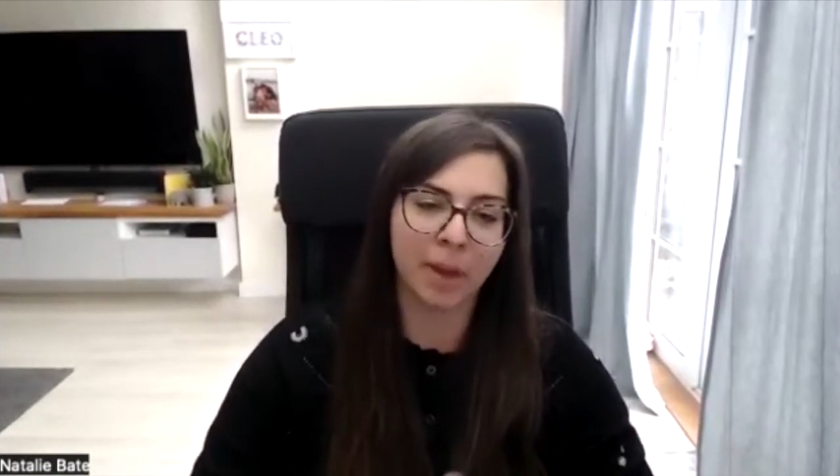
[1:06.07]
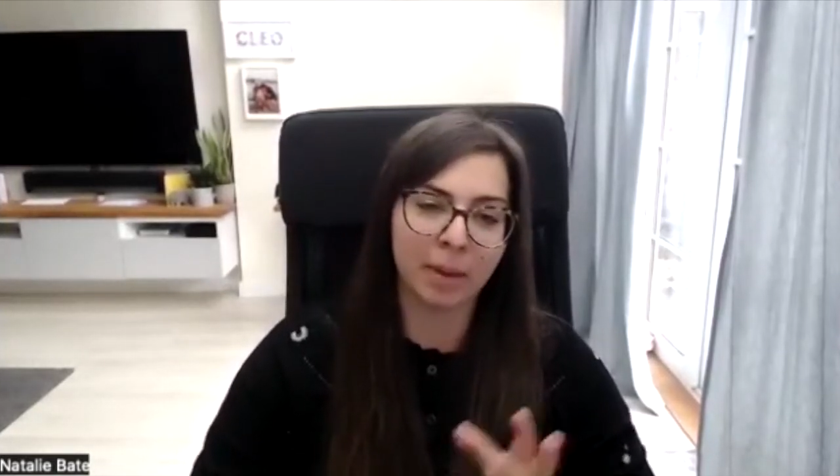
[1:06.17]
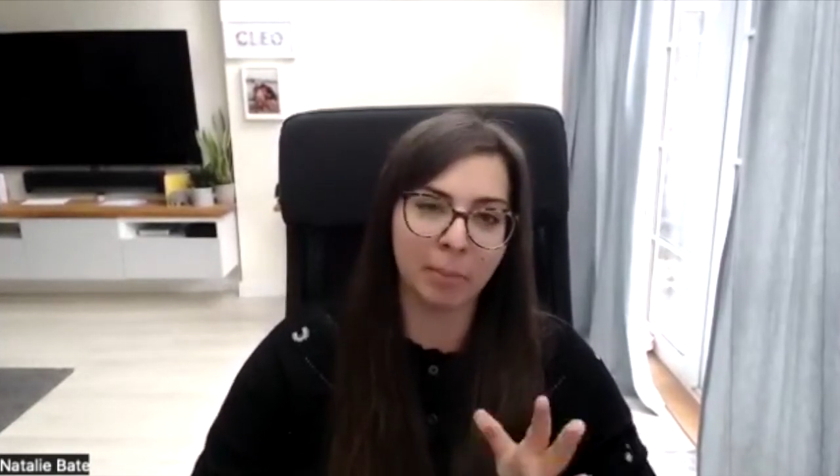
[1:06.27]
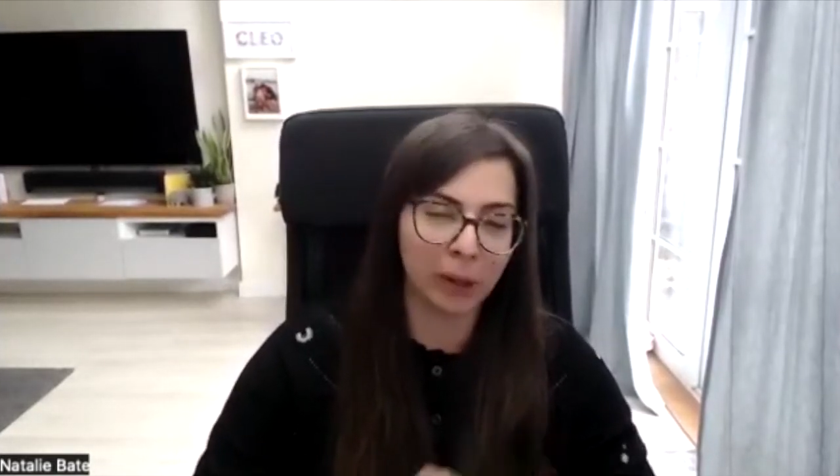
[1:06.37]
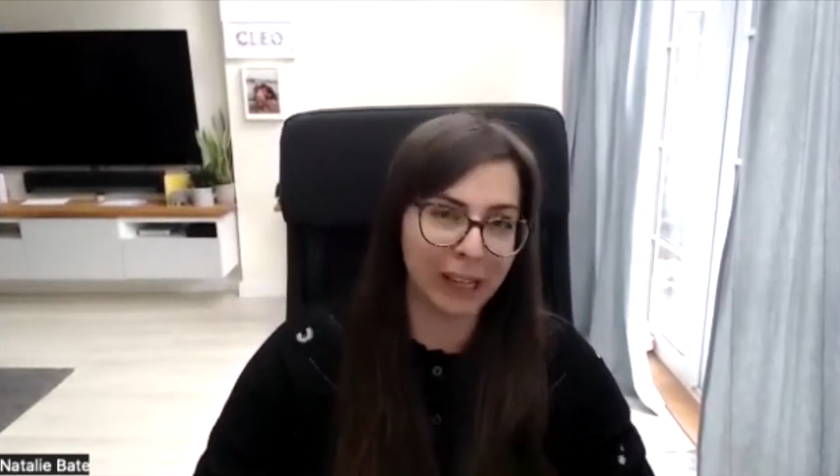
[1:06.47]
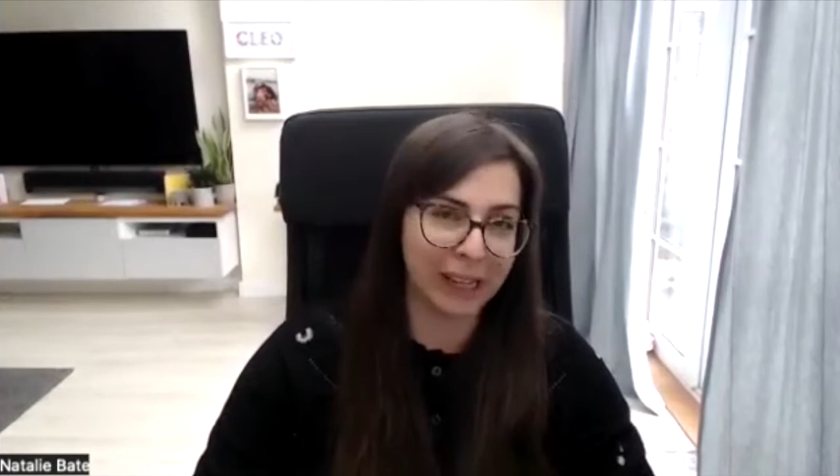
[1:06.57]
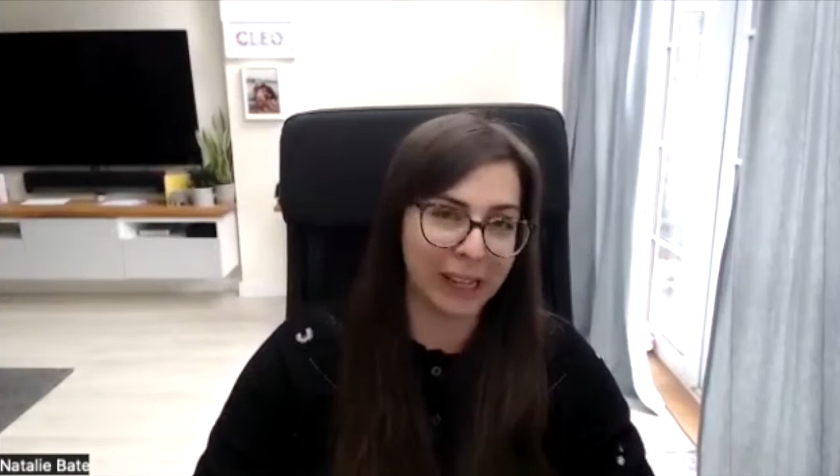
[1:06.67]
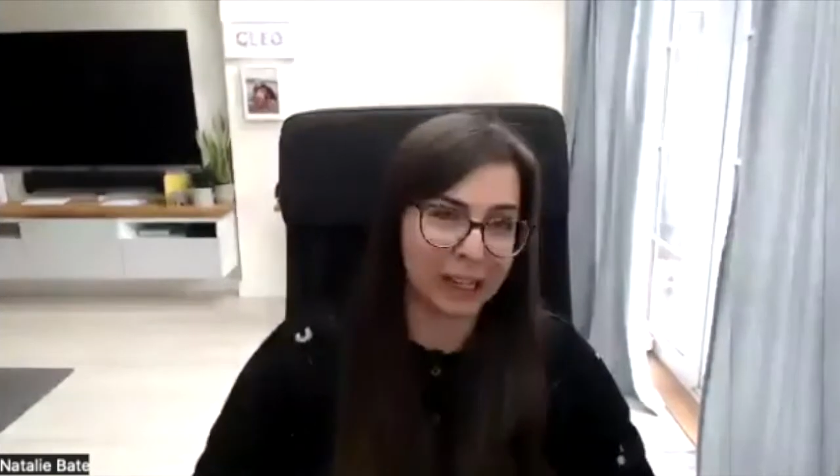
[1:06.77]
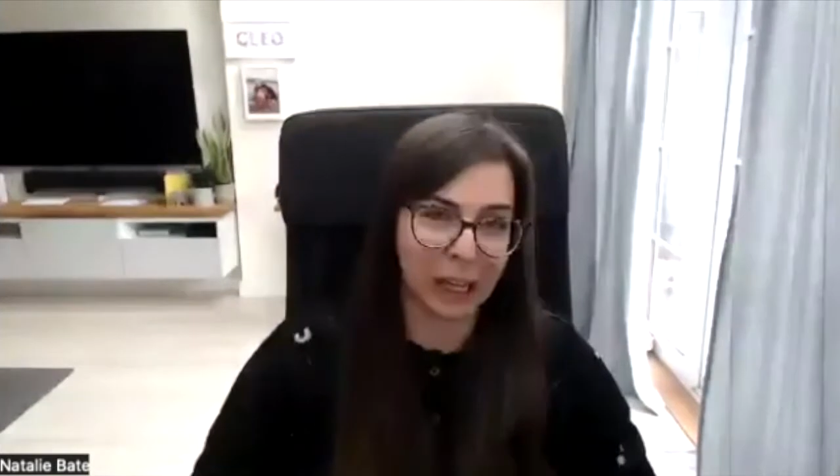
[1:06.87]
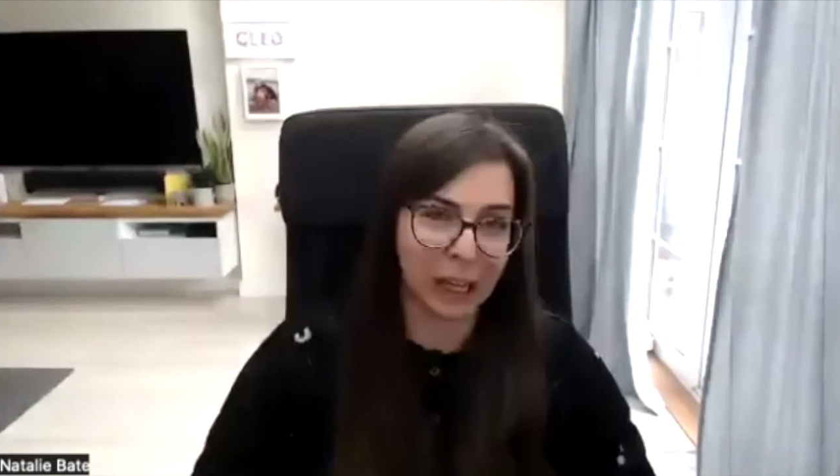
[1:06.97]
employee
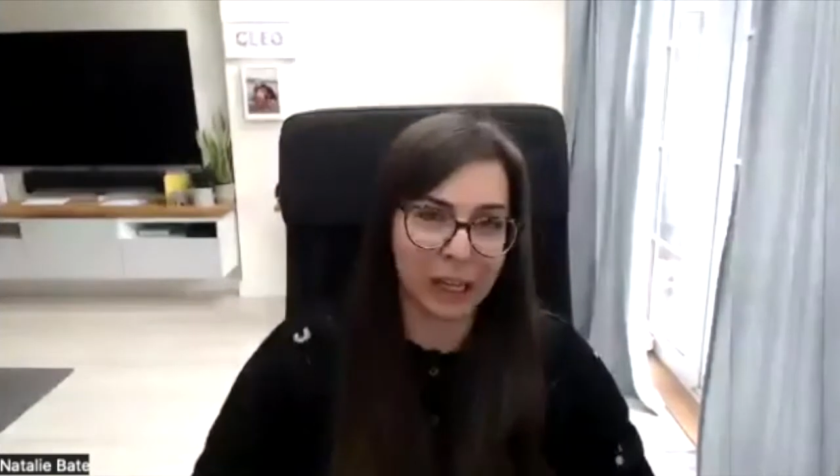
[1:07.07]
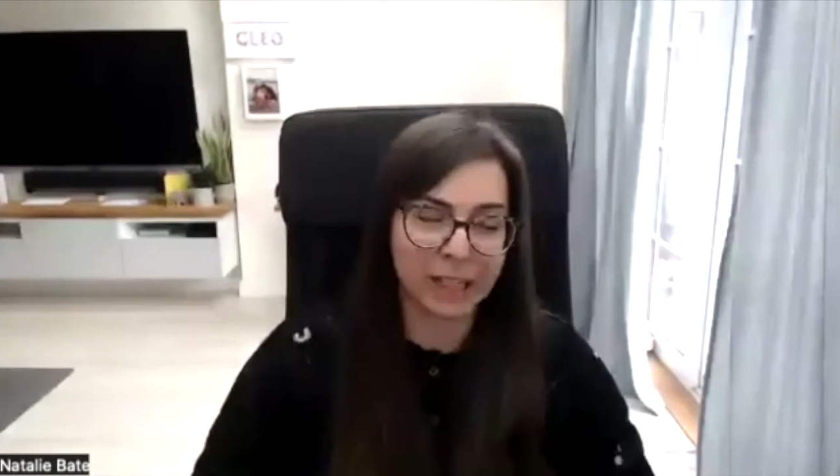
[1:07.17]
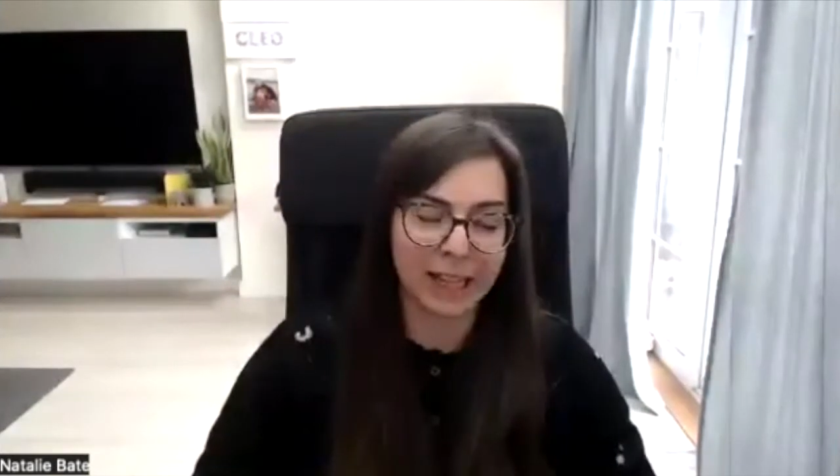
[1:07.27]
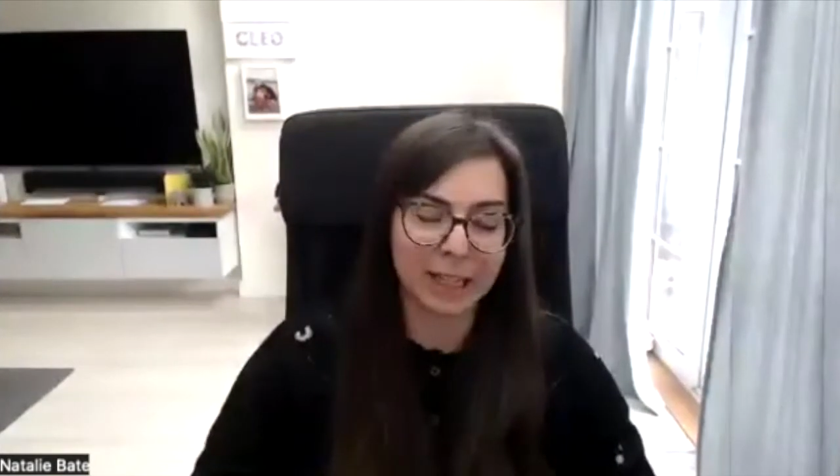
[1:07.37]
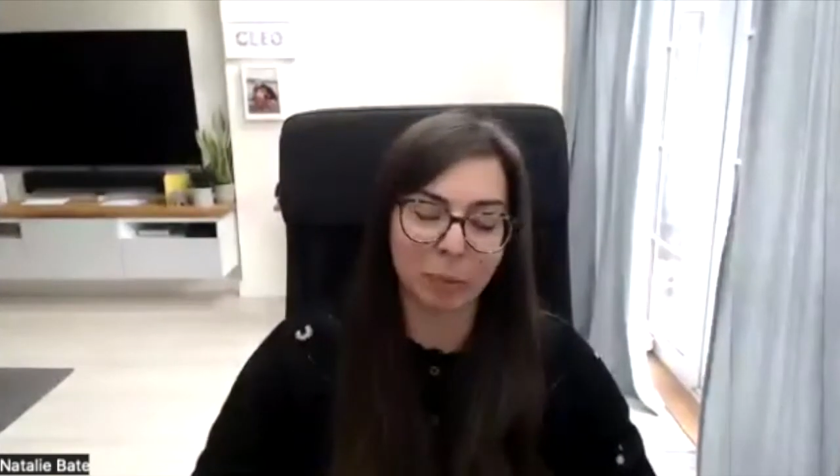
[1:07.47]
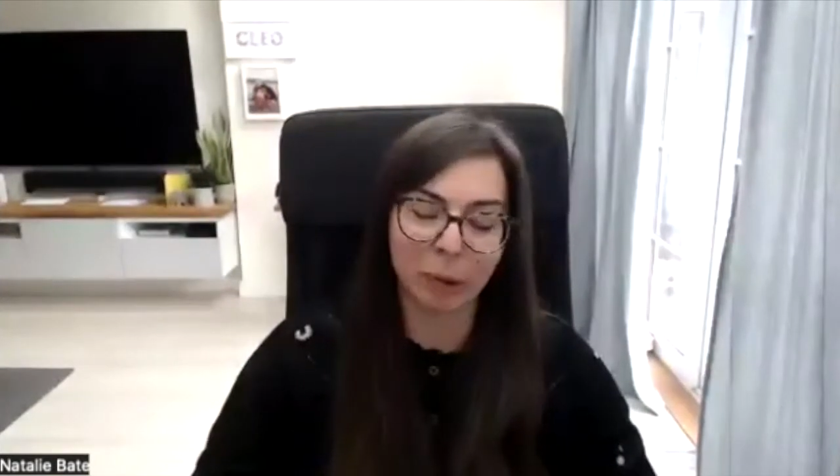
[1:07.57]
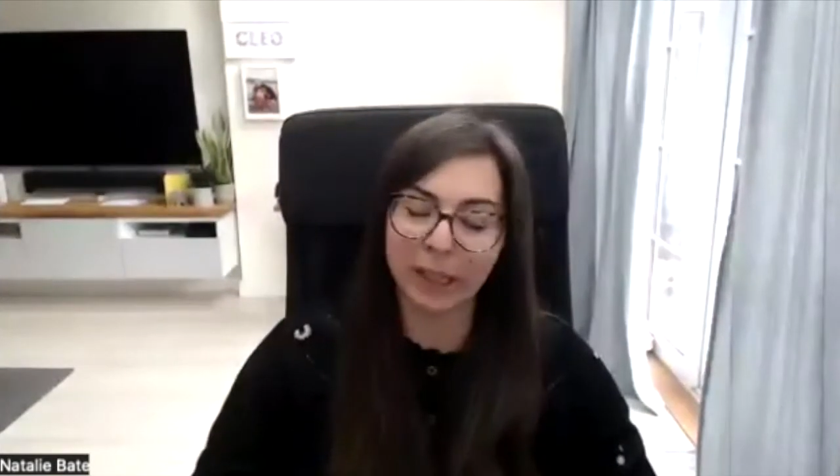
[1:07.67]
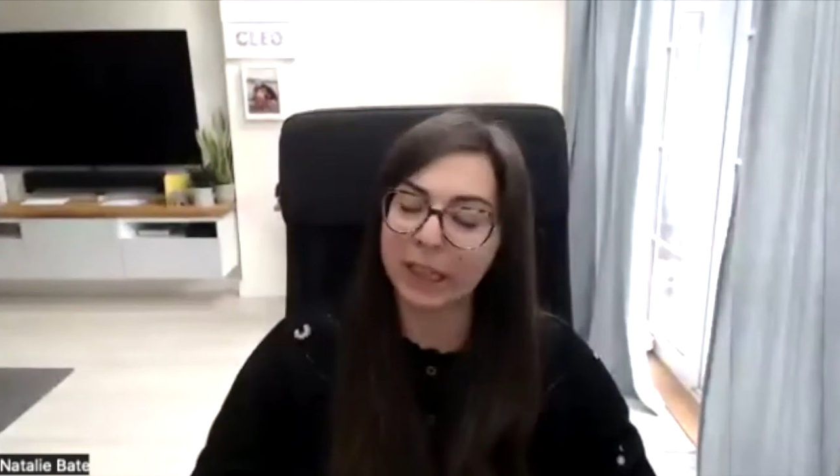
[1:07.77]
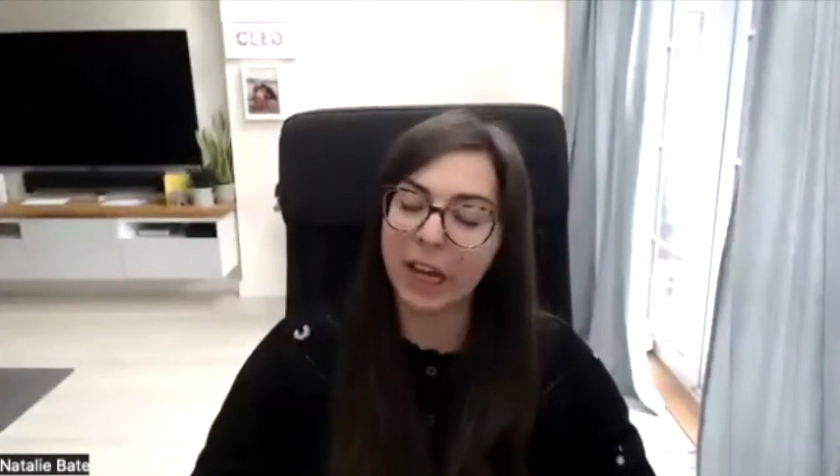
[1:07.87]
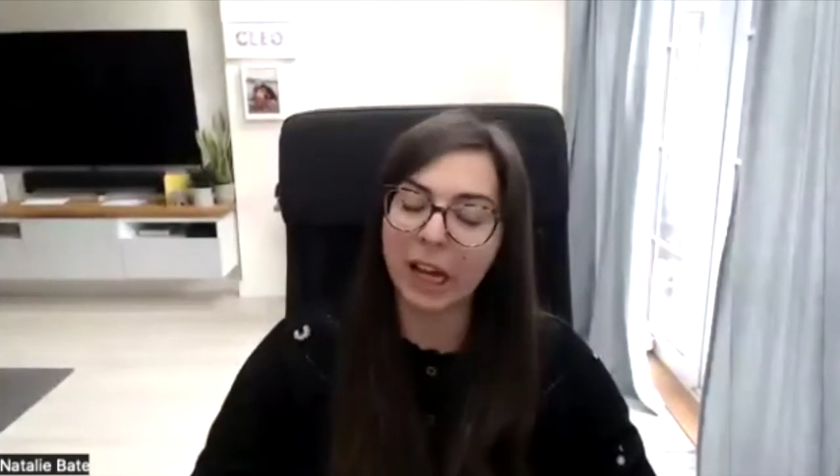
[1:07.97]
learn, so that's Breathe
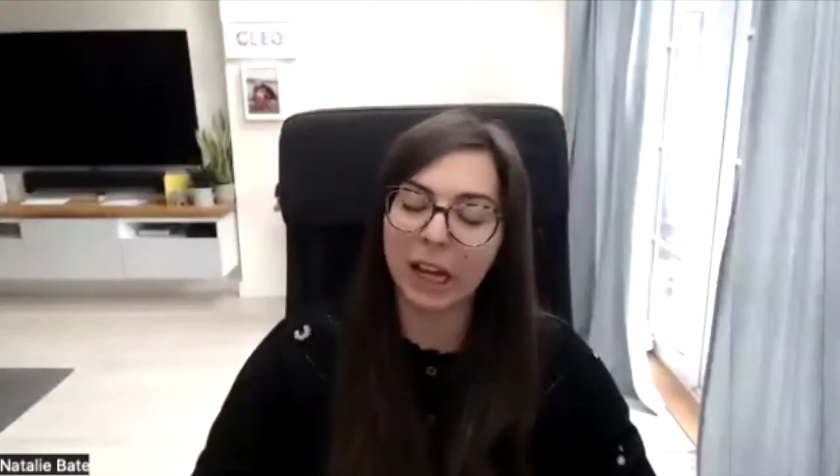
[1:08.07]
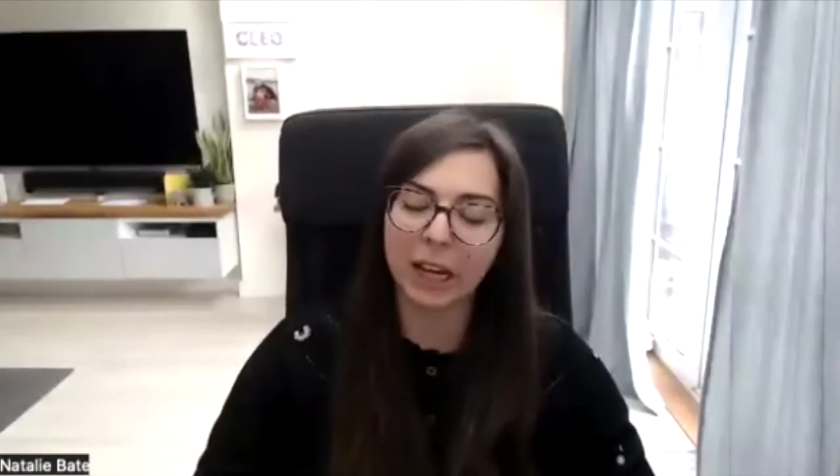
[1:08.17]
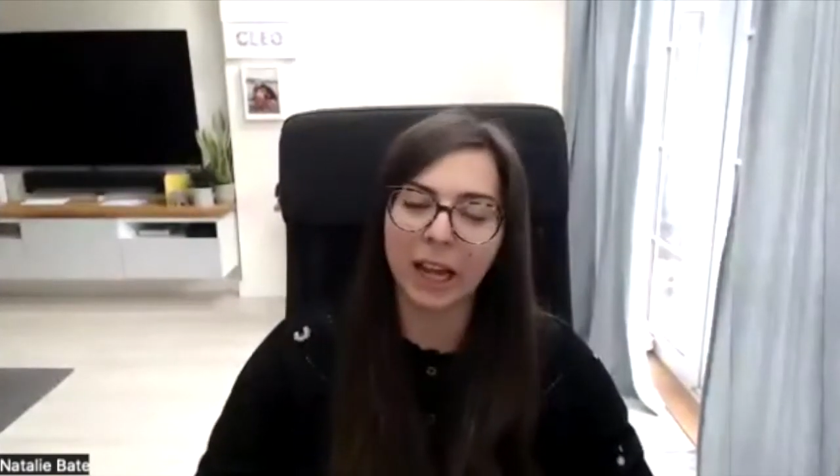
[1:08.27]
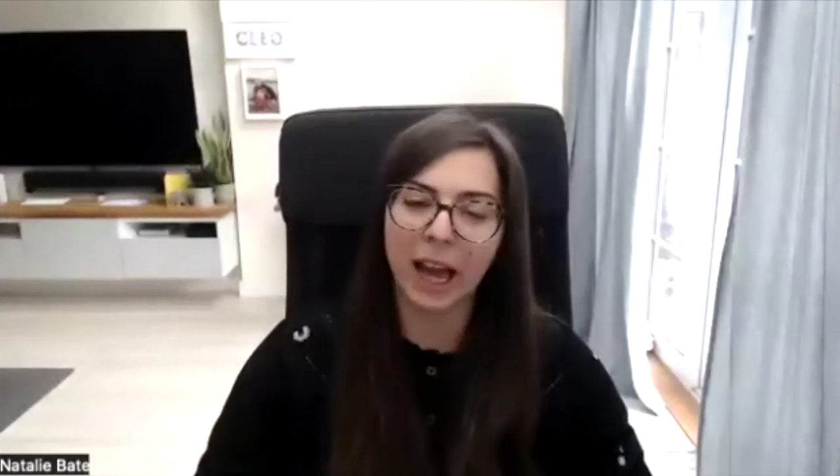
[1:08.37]
Learn,